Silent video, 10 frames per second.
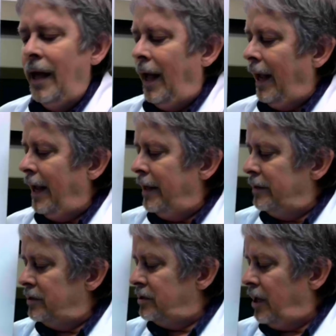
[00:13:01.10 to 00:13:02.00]
And
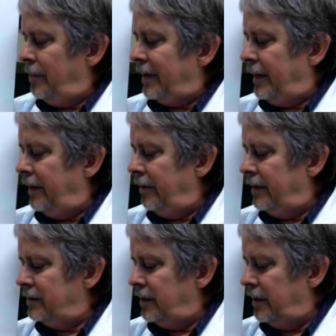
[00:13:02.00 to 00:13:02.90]
the stomach here
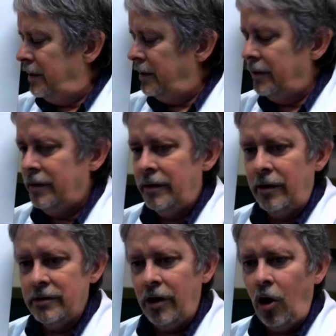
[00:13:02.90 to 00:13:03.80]
is
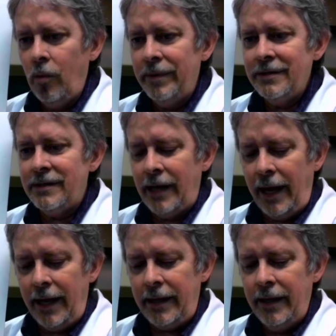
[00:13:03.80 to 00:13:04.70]
an open
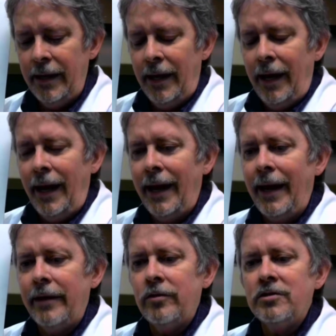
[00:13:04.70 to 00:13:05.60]
sac.
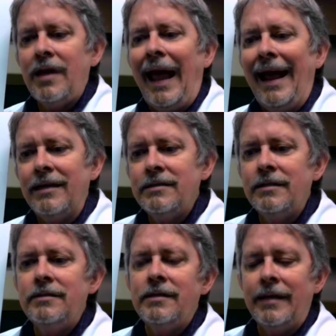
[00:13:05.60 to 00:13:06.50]
And there's
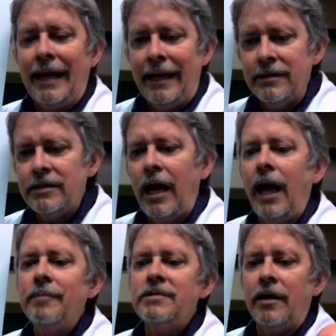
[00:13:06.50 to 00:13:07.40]
acids and
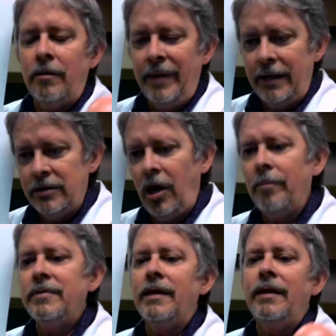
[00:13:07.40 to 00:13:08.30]
enzymes that are being
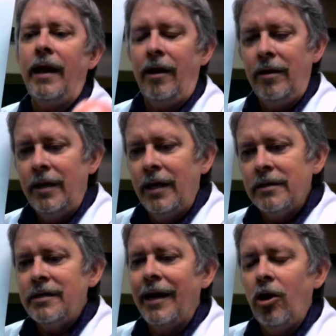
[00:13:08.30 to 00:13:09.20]
dumped in there
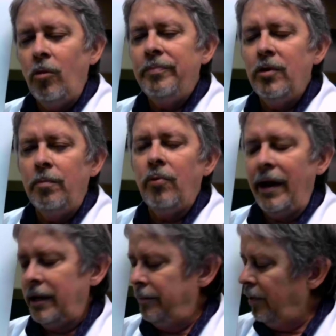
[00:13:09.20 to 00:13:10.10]
to help you
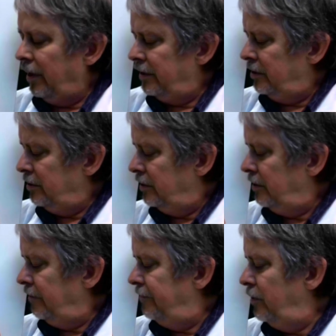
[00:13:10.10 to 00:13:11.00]
break apart
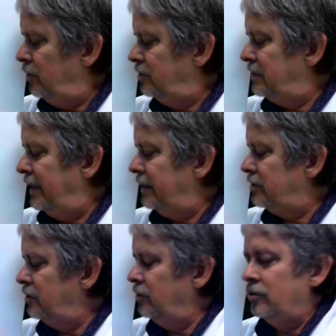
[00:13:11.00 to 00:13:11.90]
your foods
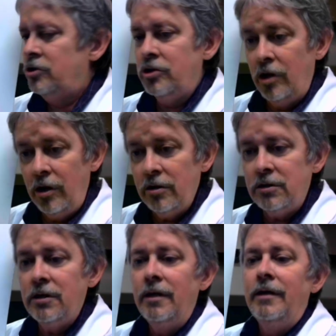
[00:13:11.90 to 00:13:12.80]
into sugars,
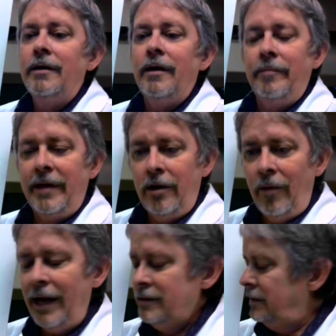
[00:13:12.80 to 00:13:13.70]

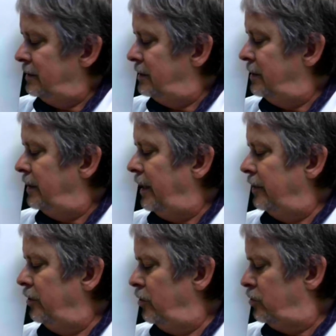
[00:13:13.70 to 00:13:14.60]
amino acids,
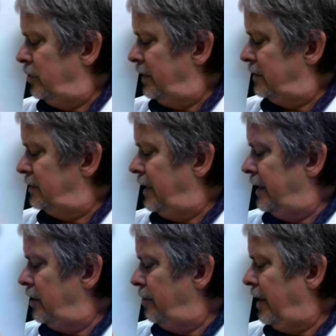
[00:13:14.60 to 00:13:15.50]
and nutrients that
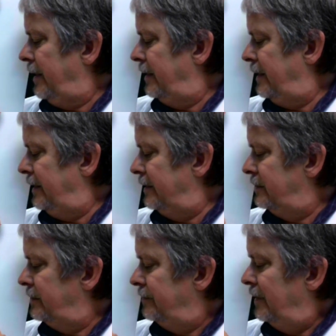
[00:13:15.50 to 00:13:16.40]
your body needs.